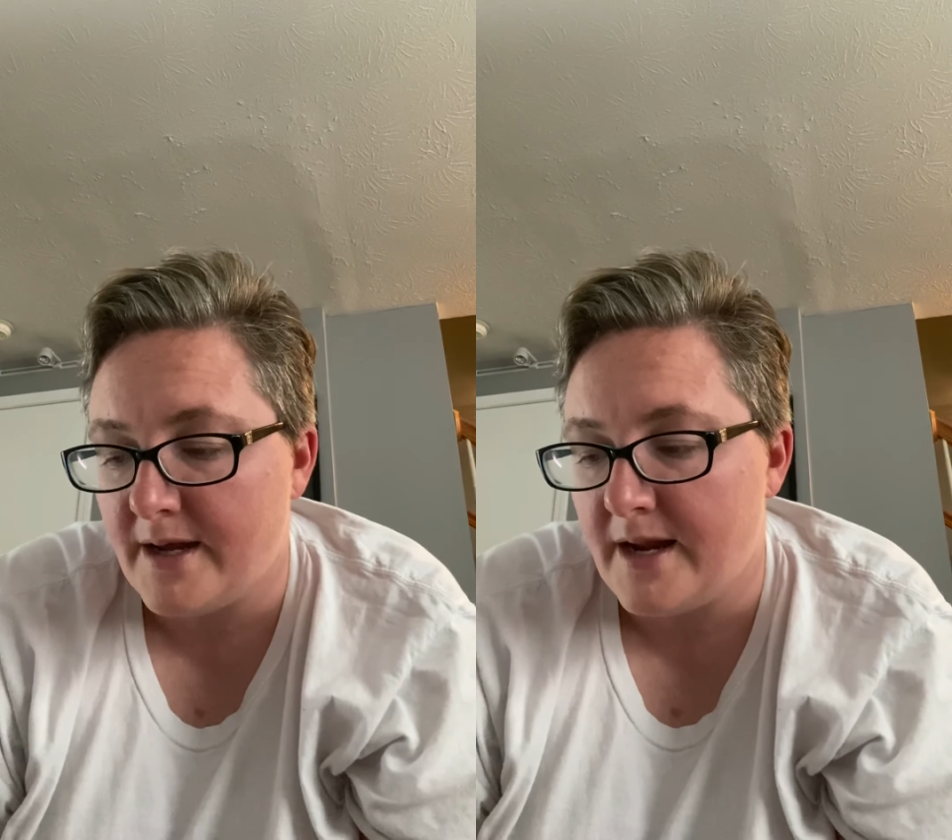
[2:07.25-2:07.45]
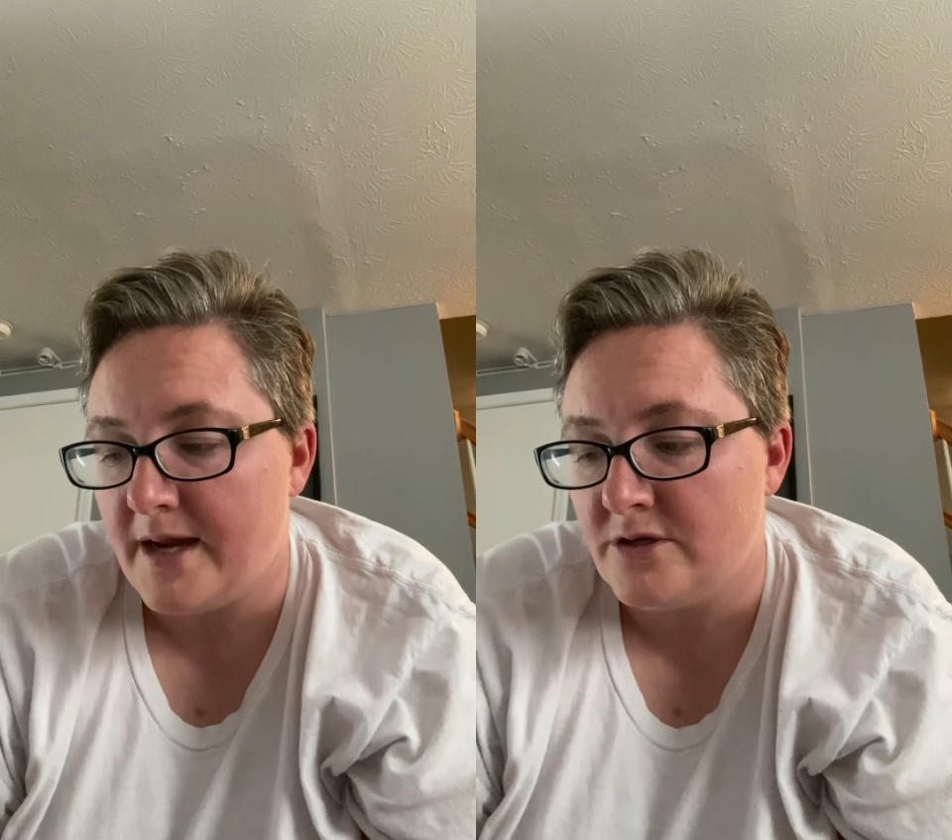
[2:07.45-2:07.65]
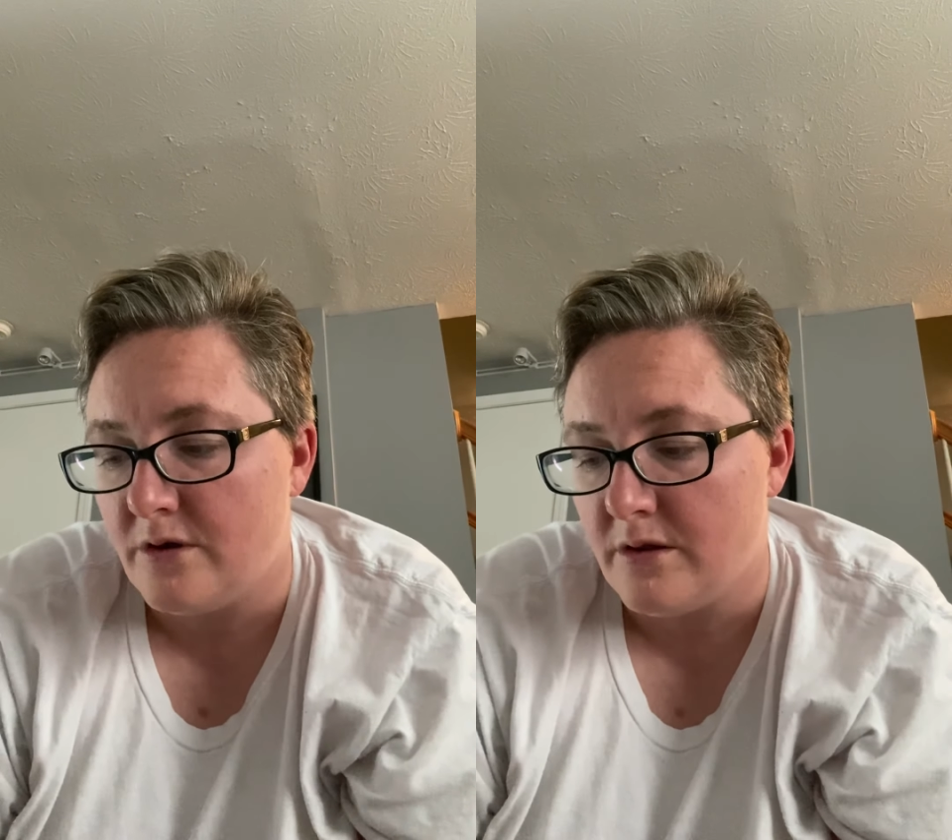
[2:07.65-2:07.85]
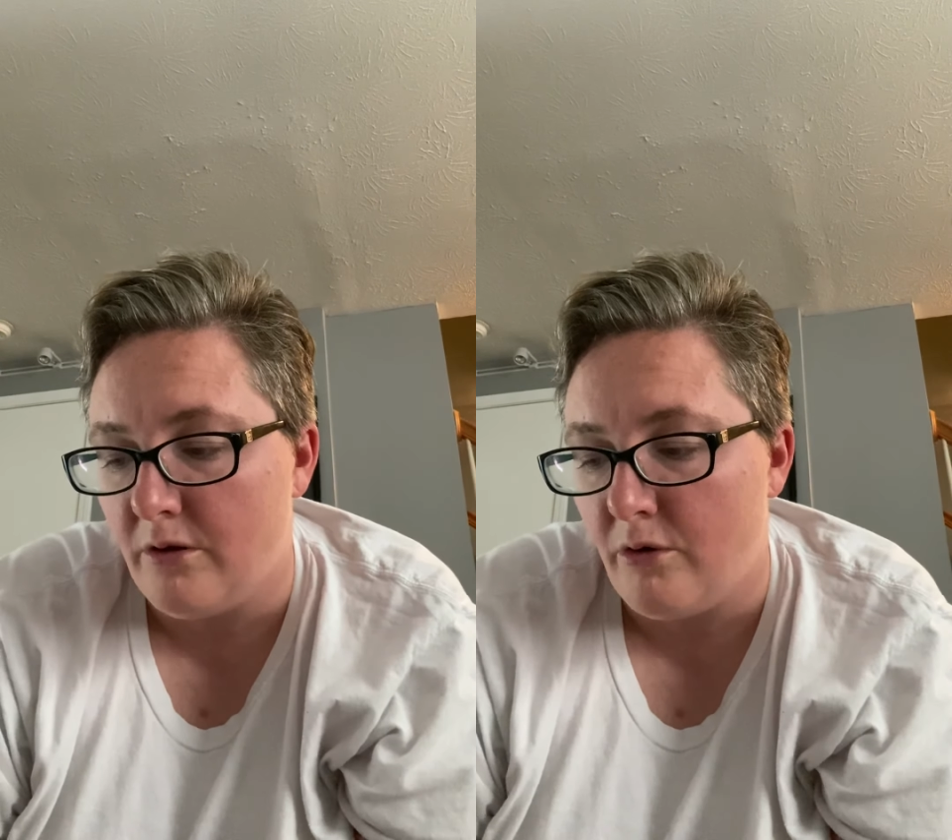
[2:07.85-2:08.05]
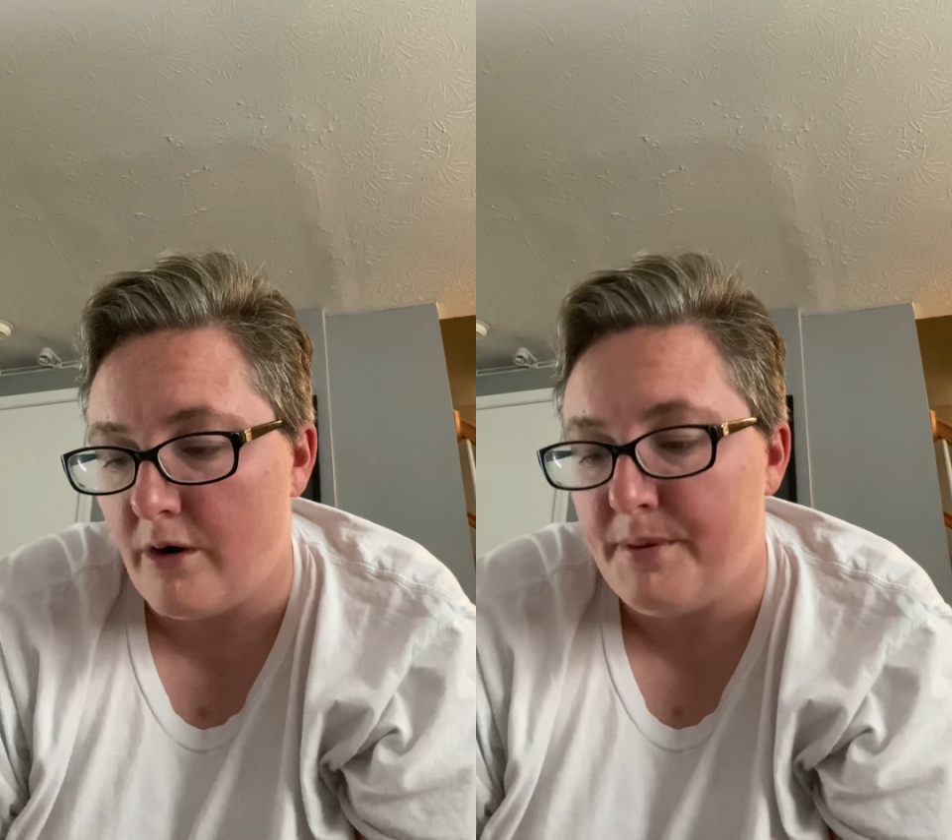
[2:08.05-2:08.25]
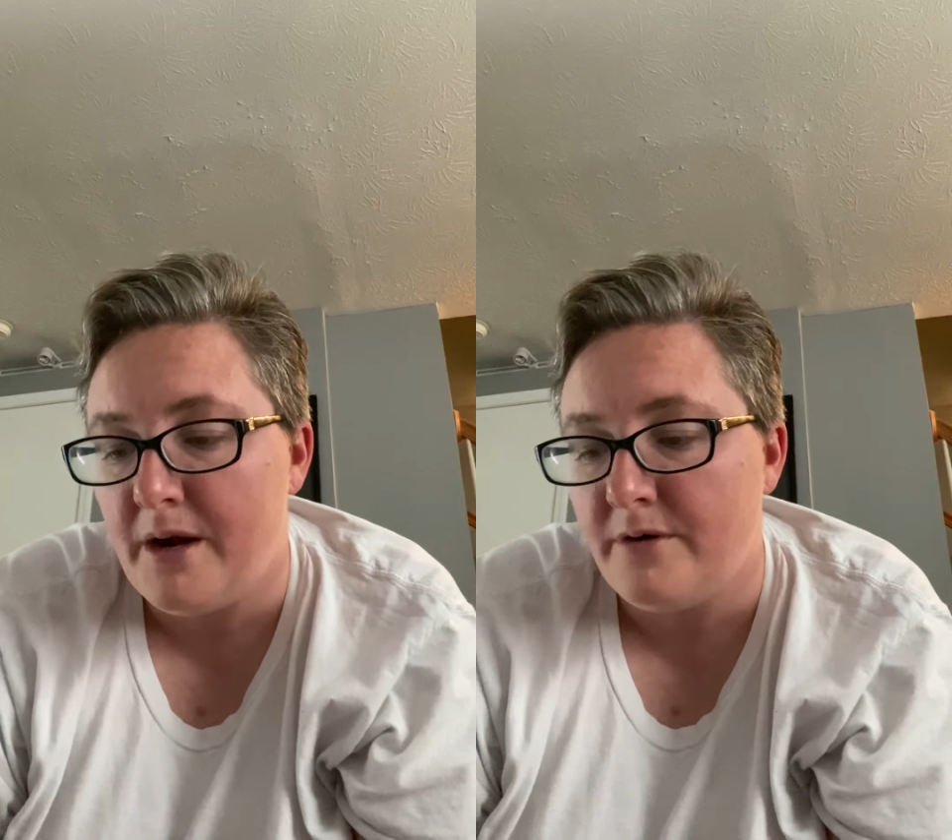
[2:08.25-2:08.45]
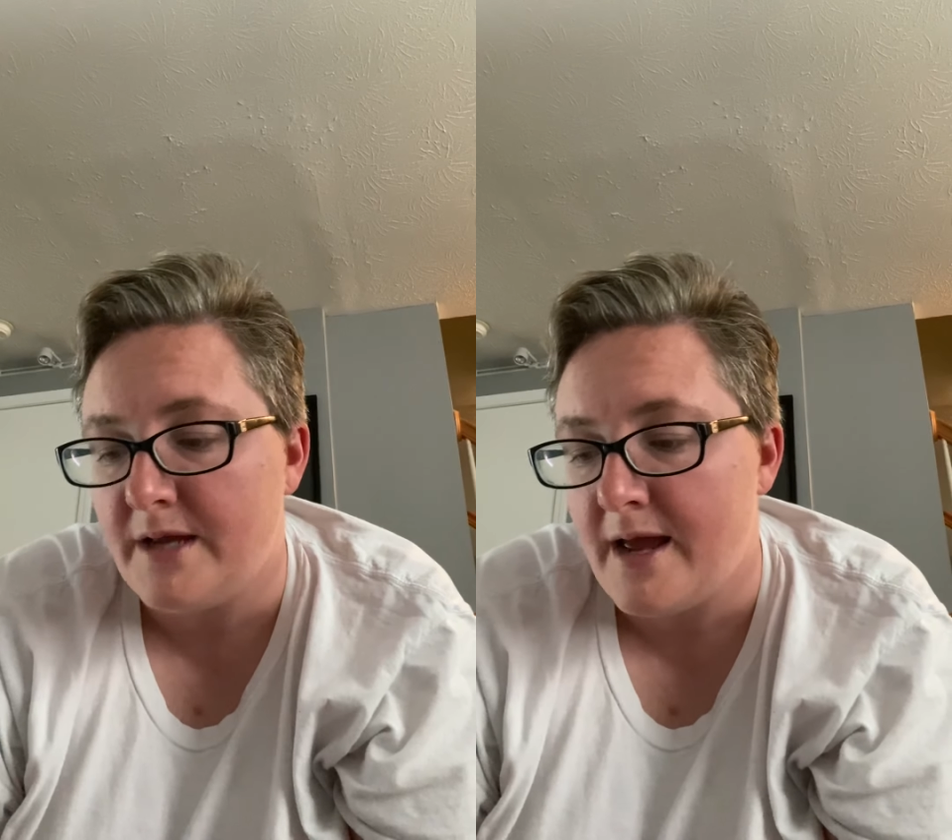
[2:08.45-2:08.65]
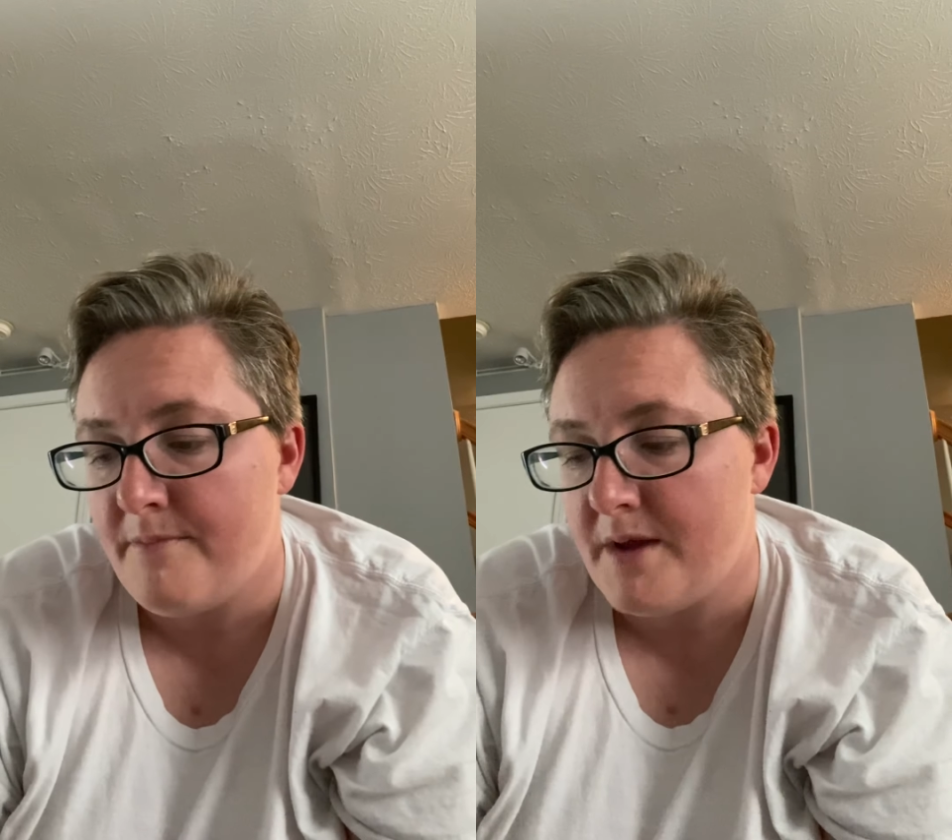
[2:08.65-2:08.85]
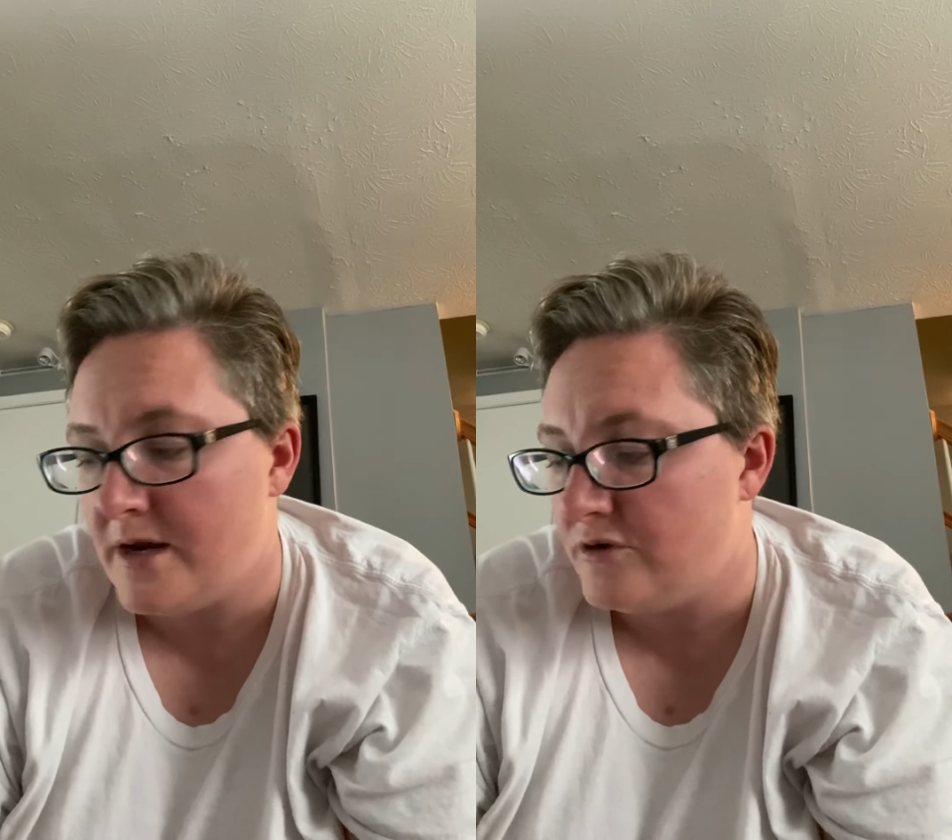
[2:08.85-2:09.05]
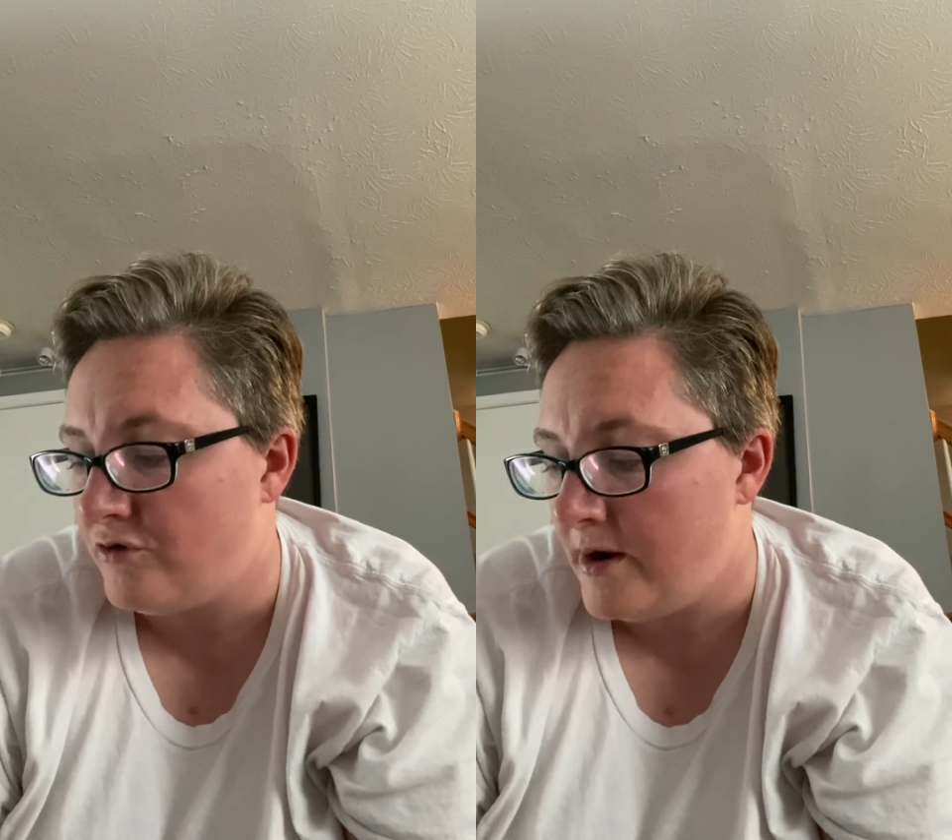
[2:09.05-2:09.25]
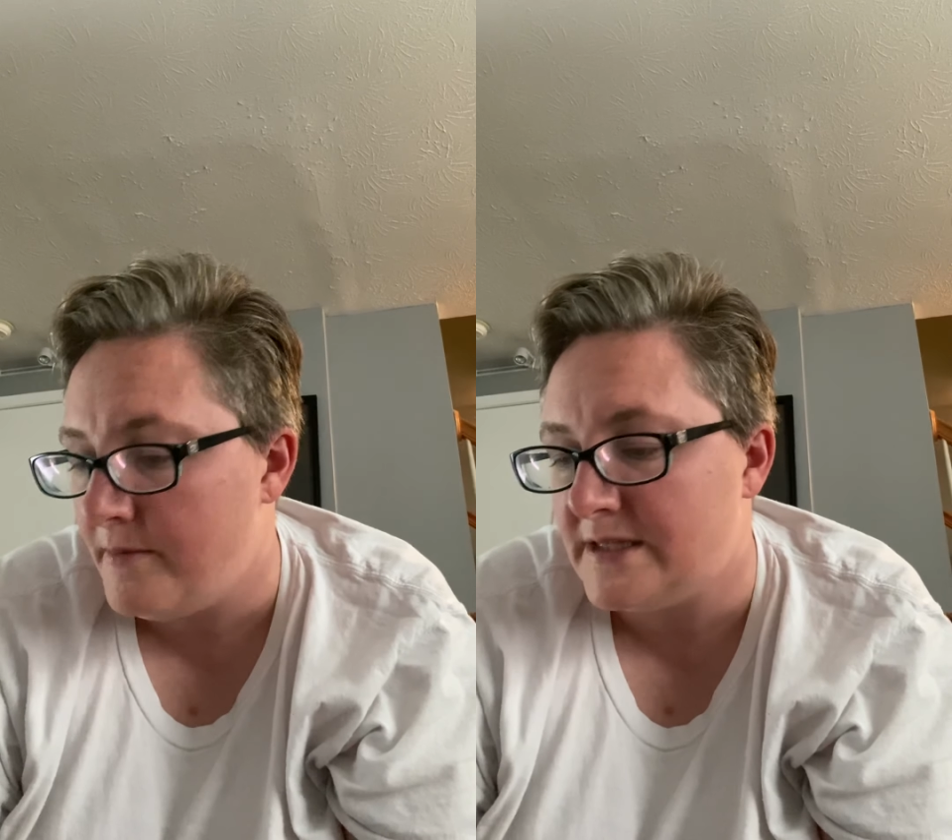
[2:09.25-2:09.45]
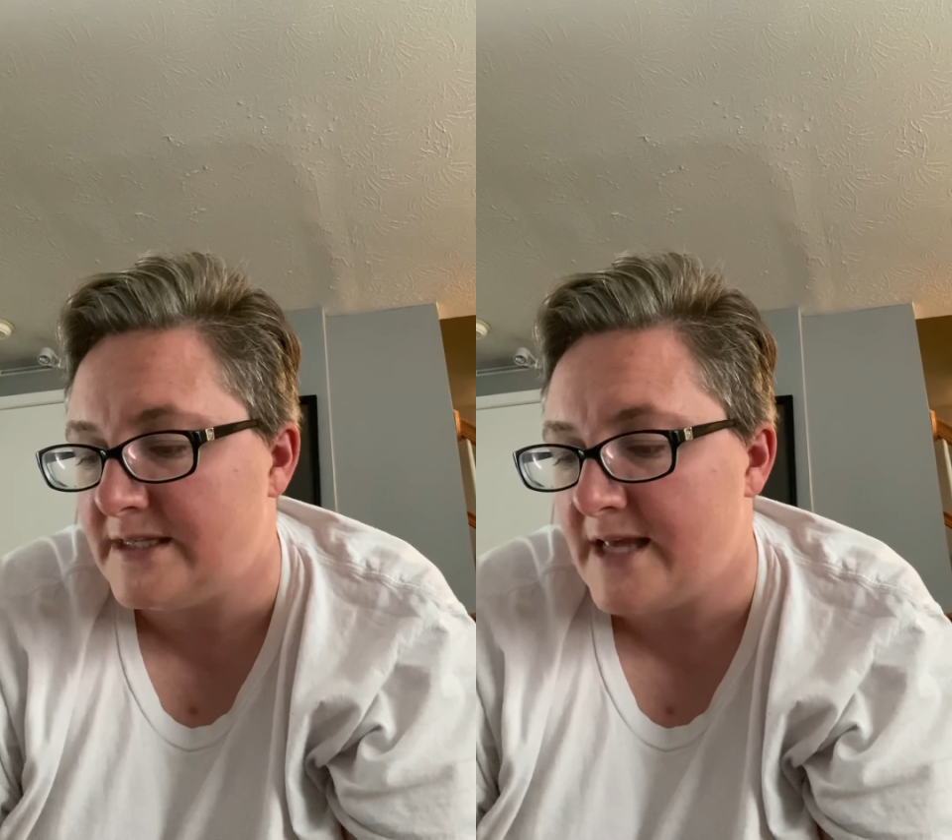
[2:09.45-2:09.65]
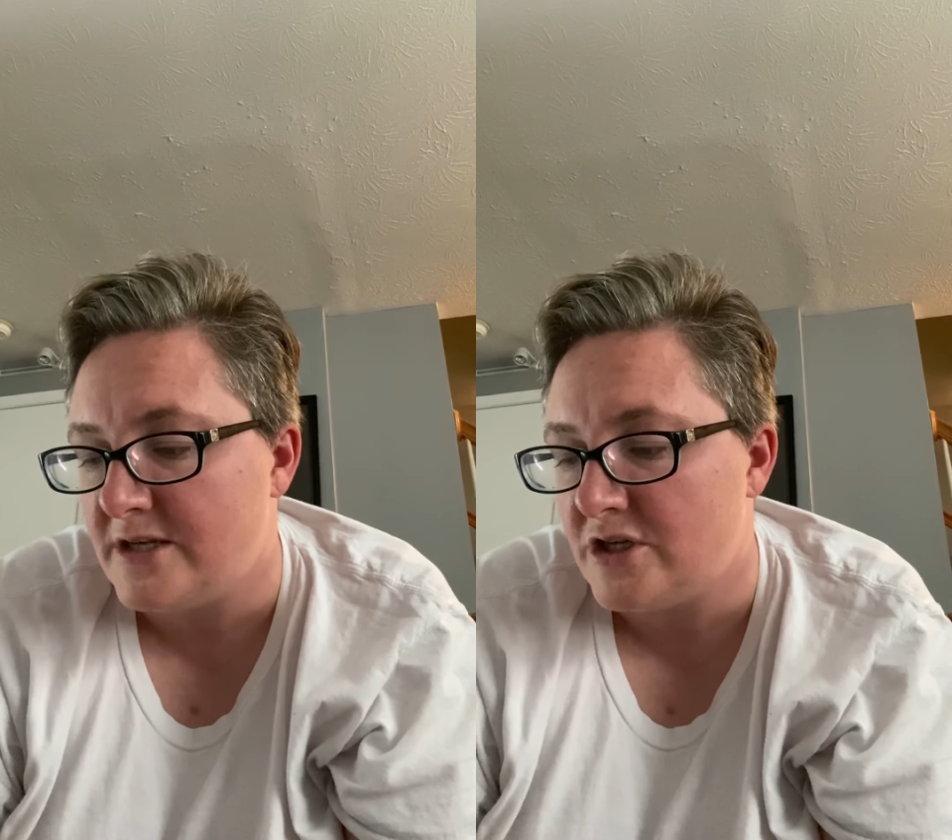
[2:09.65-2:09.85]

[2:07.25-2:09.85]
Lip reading: an angel of the Lord appeared to him in a dream and said,